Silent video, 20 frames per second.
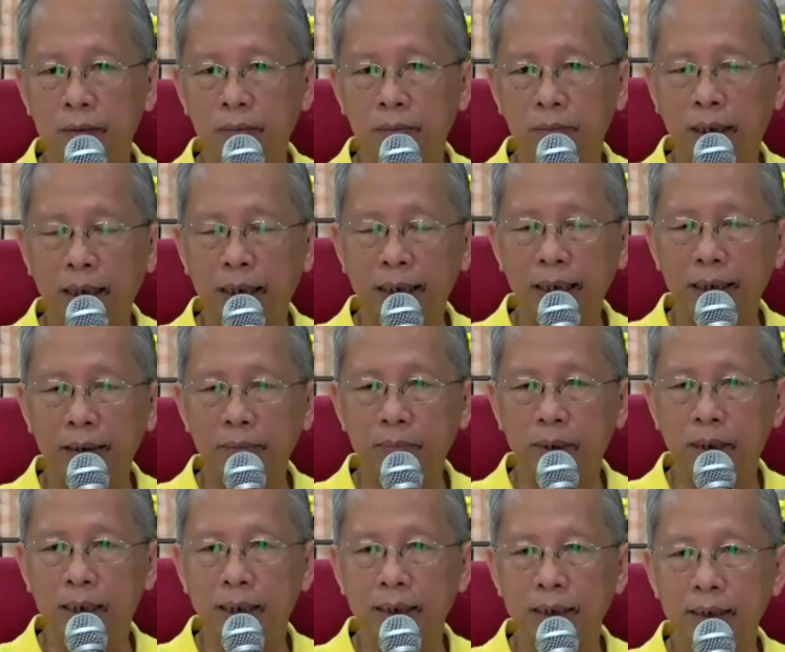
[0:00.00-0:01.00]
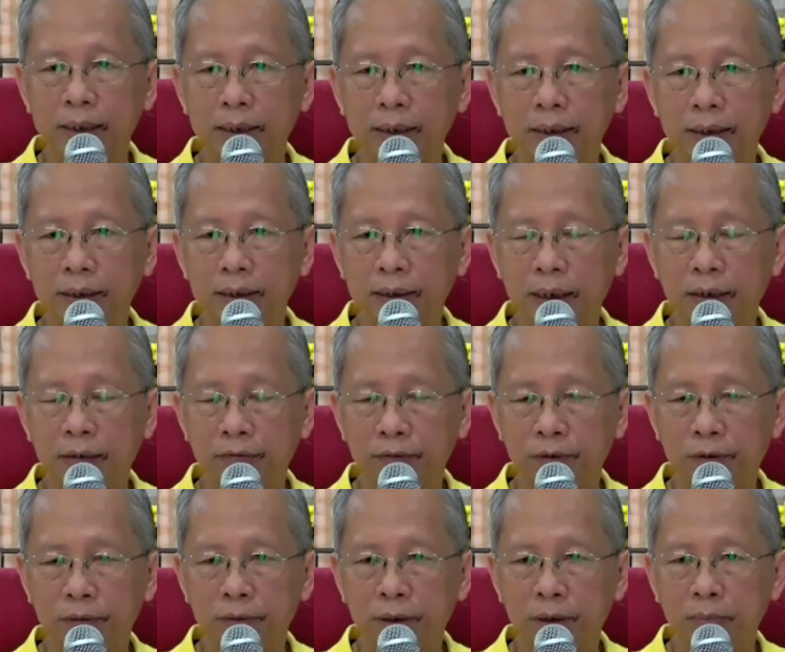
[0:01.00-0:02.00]
mundane mind, and
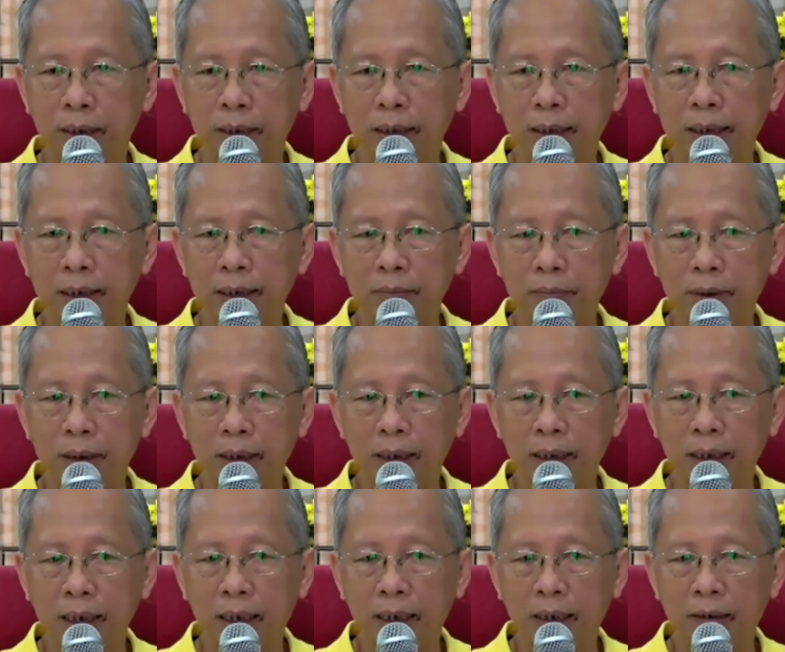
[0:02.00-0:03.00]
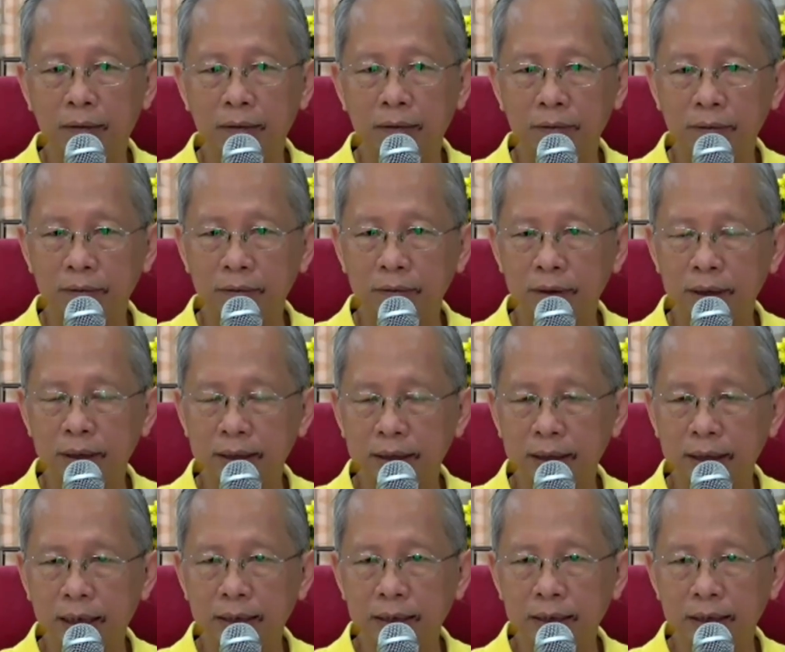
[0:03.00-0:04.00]
from the mundane mind, how through the
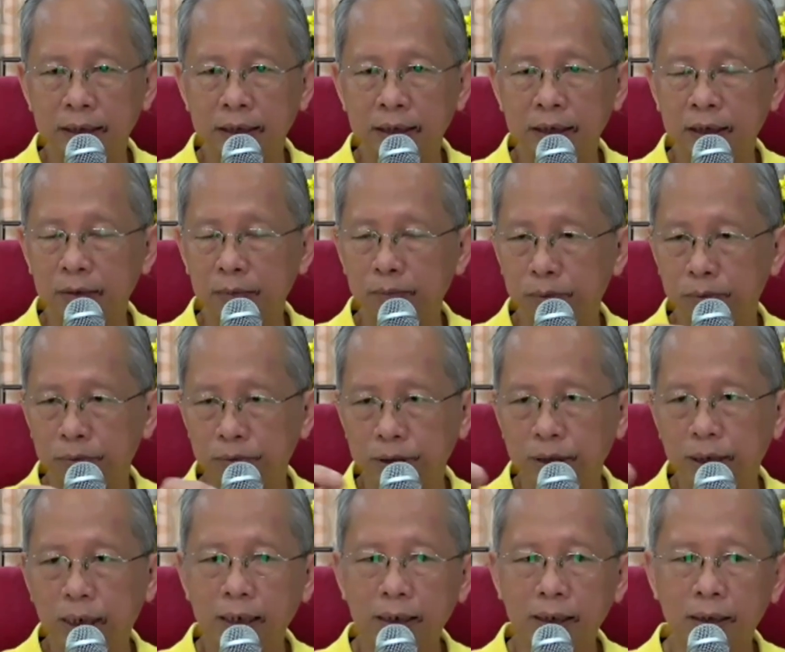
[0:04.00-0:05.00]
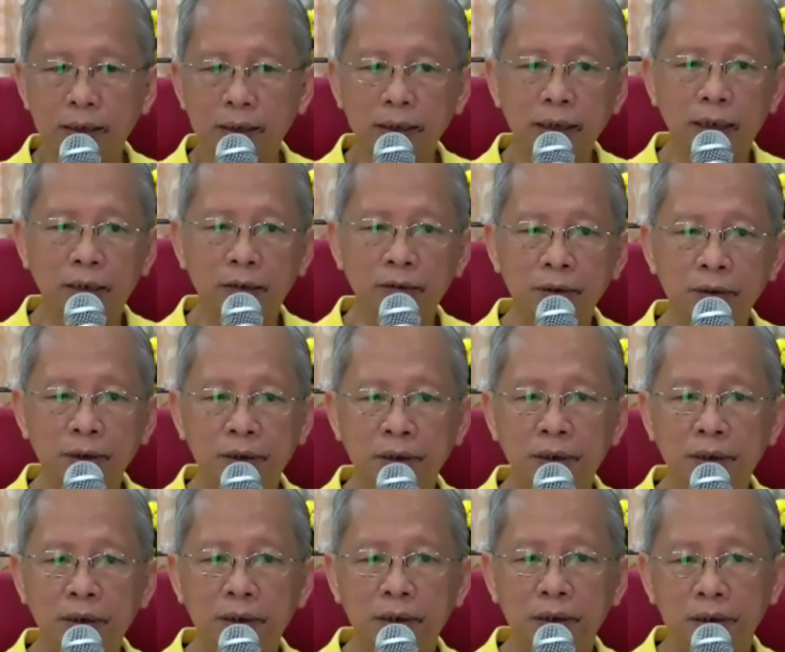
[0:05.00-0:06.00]
senses it projects
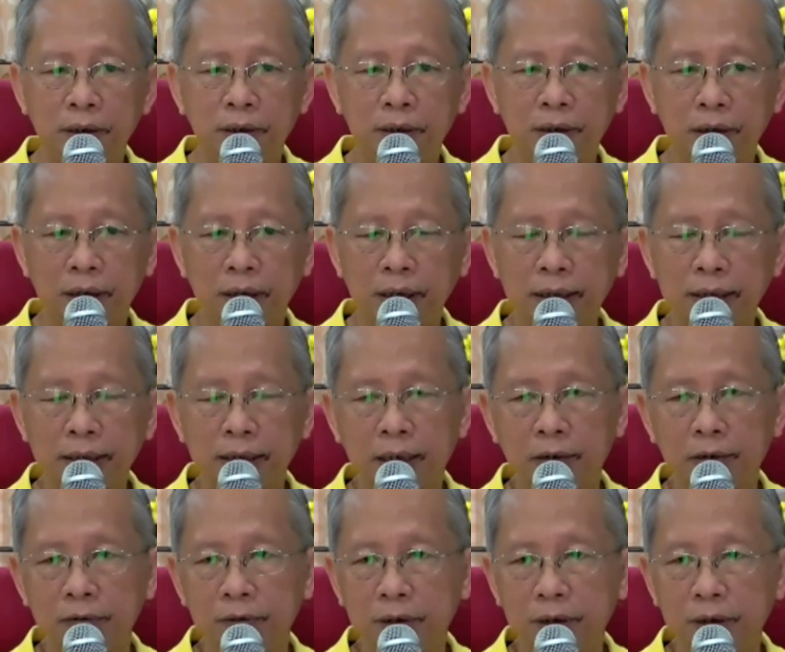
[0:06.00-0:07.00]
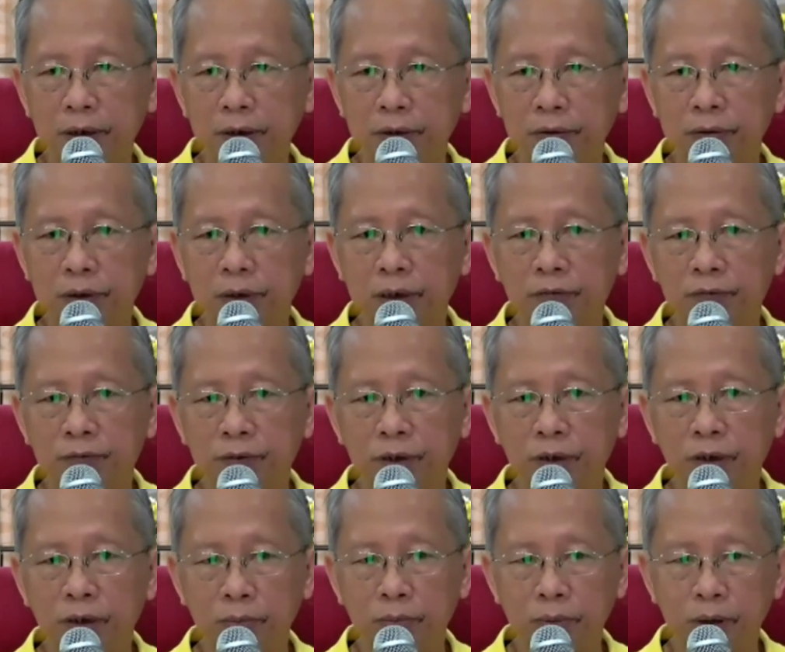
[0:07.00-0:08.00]
itself into the
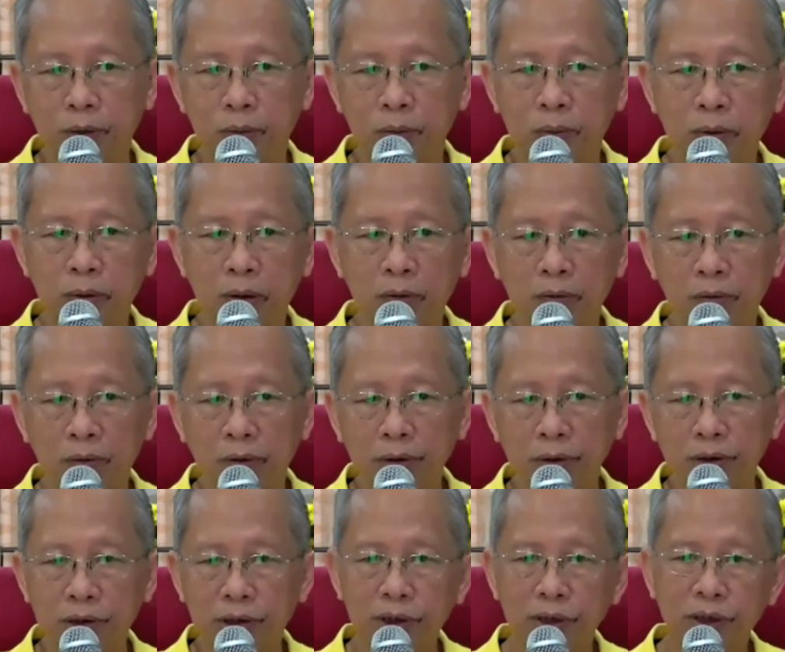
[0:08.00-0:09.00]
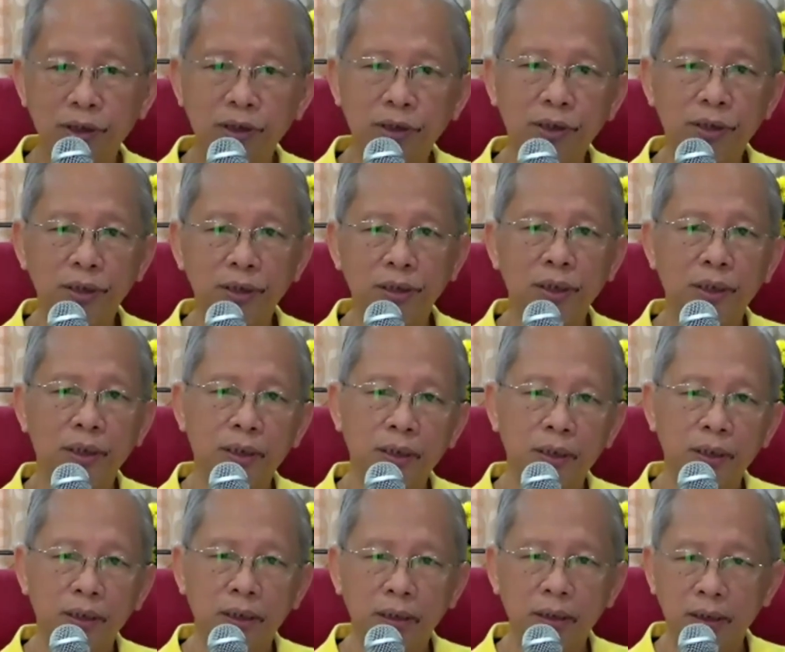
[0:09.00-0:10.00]
phenomenal world of consciousness.
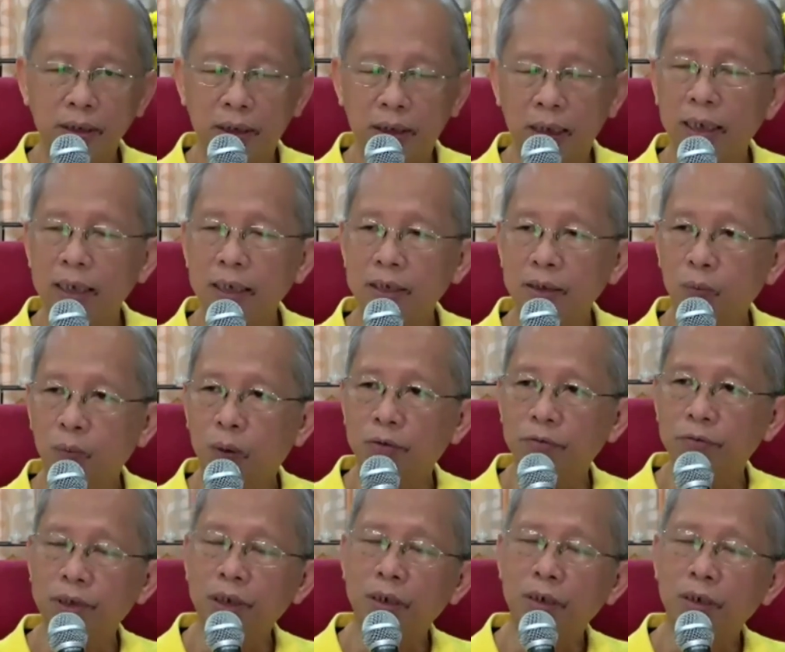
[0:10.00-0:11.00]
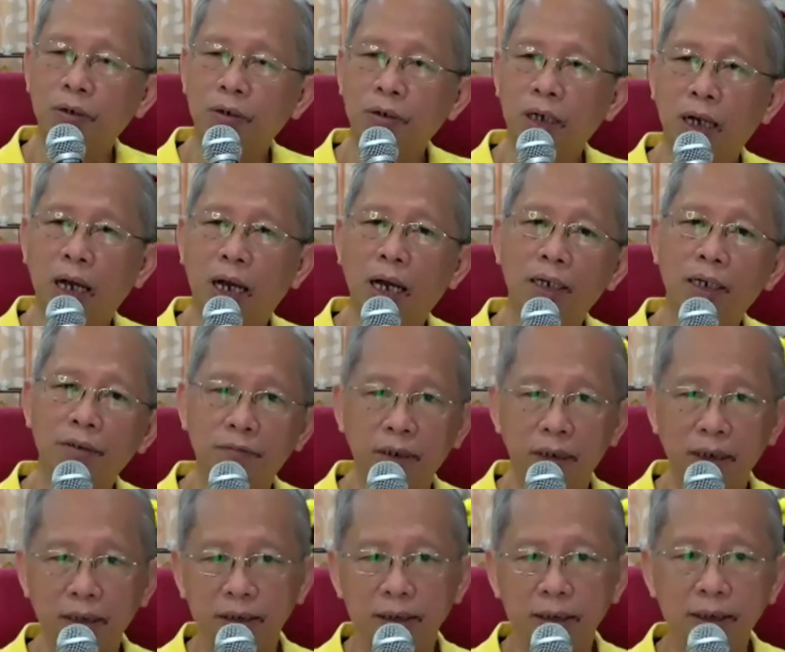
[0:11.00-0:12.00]
That is what we call life,
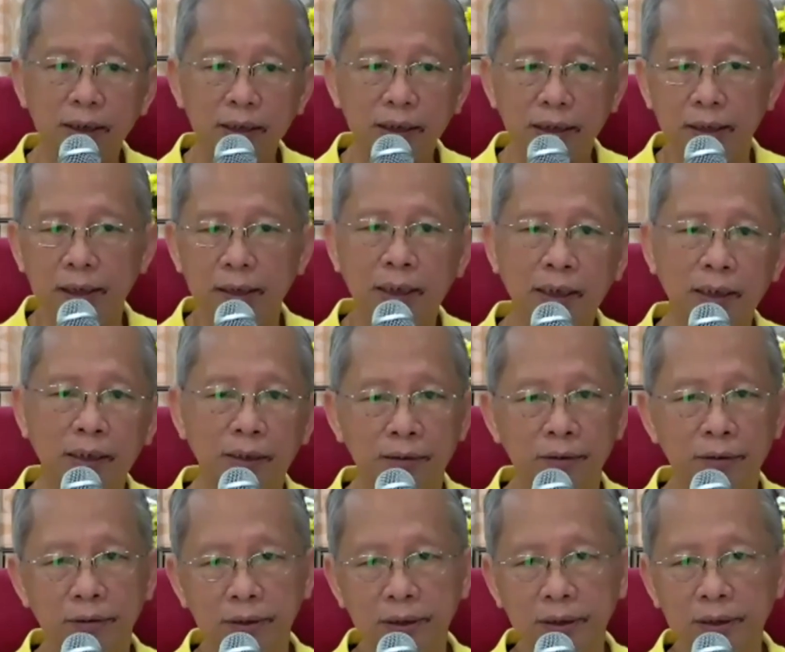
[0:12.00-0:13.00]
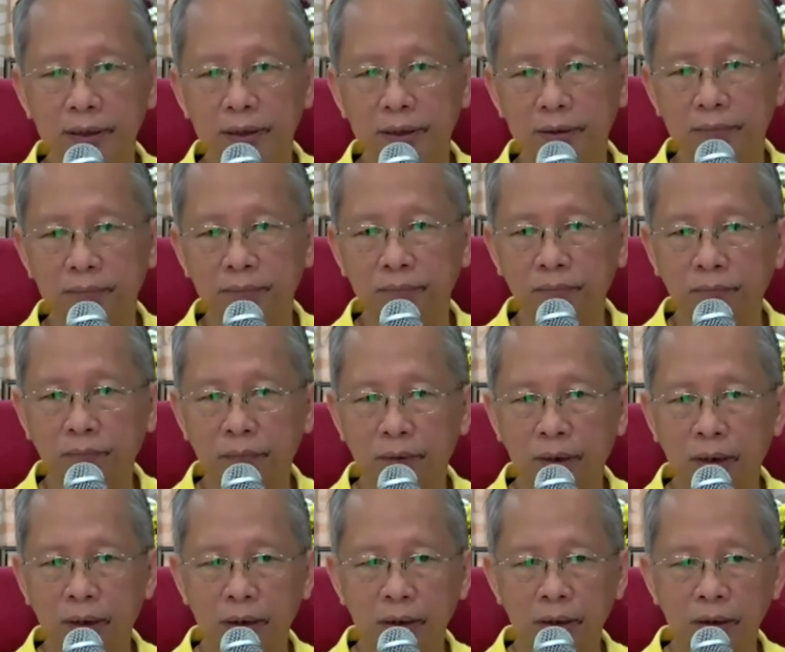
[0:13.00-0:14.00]
existence, and all those things.
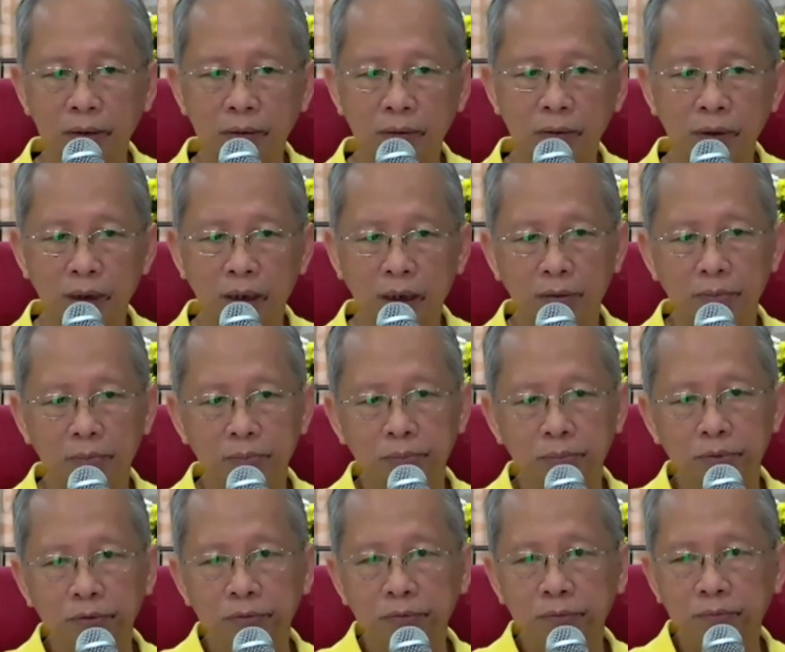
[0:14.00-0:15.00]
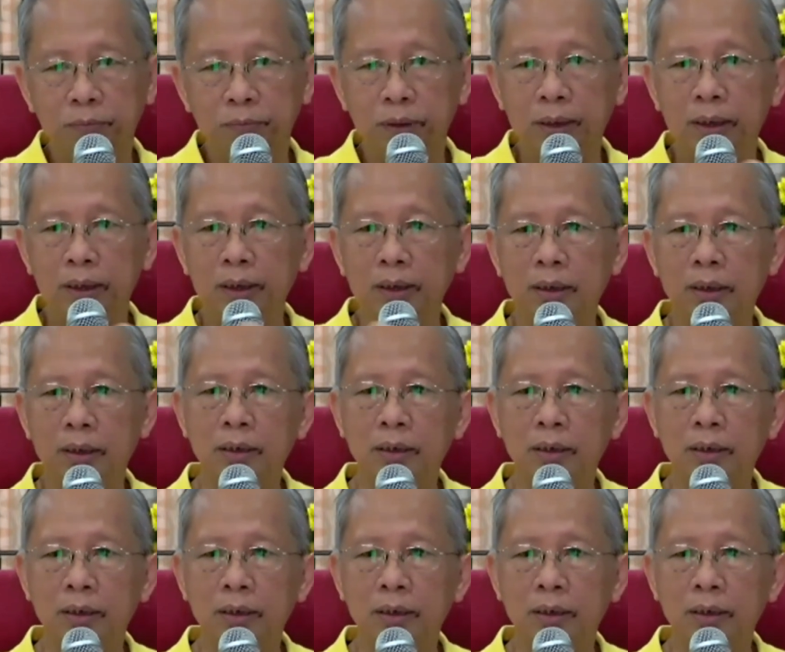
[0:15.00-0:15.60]
So that movement,